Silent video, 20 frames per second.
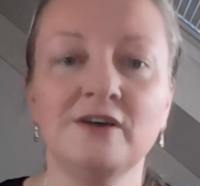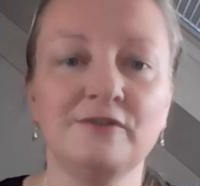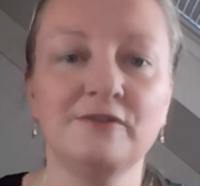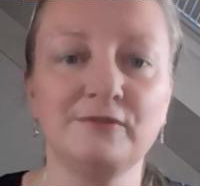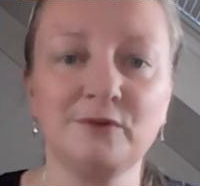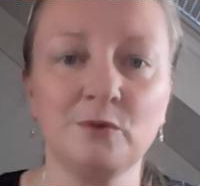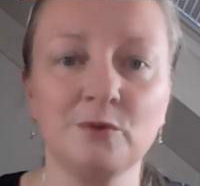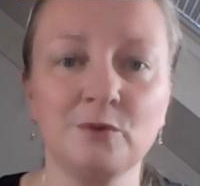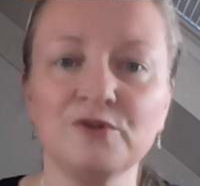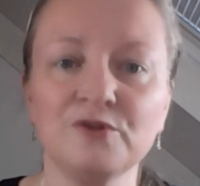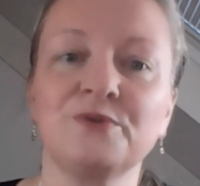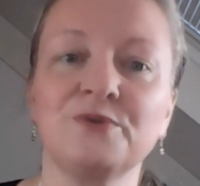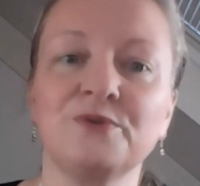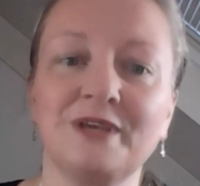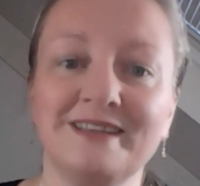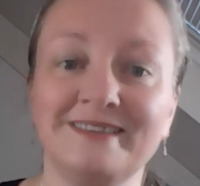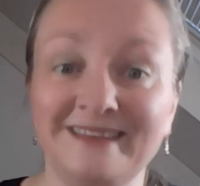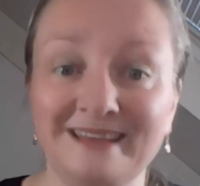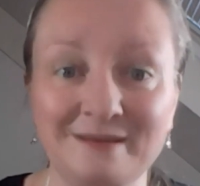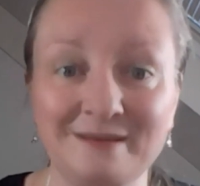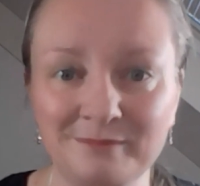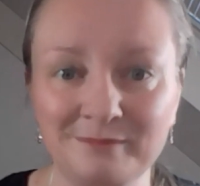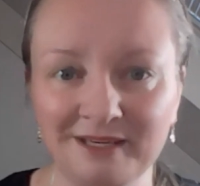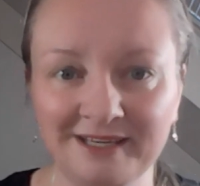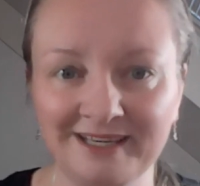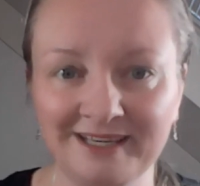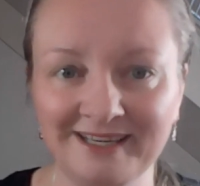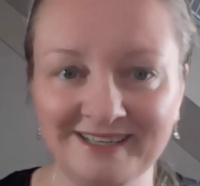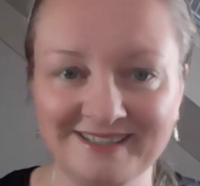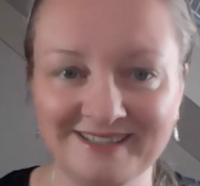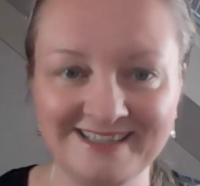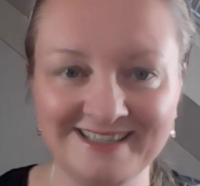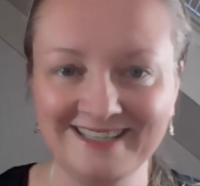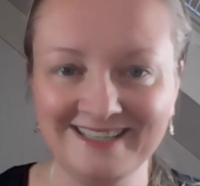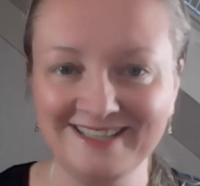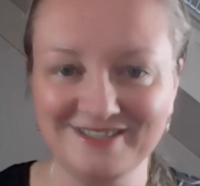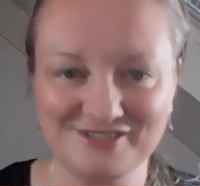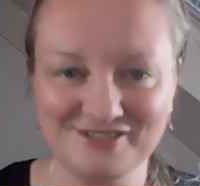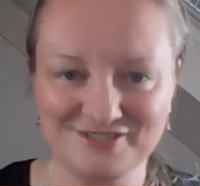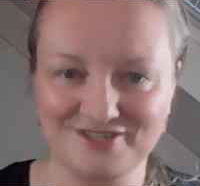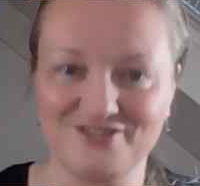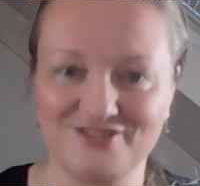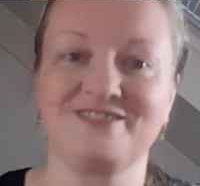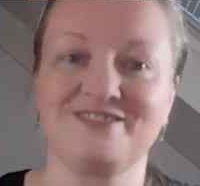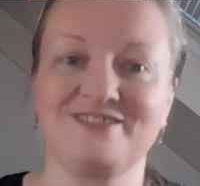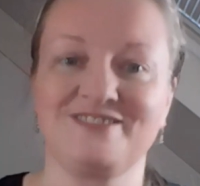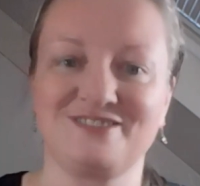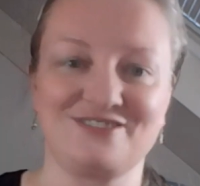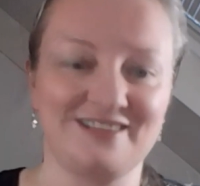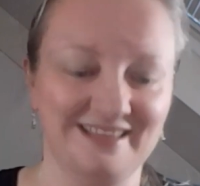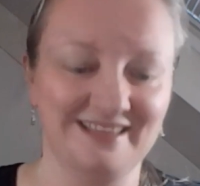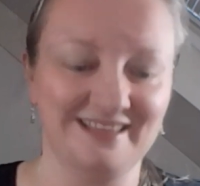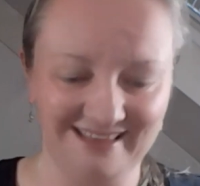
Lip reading: of course you can immediately just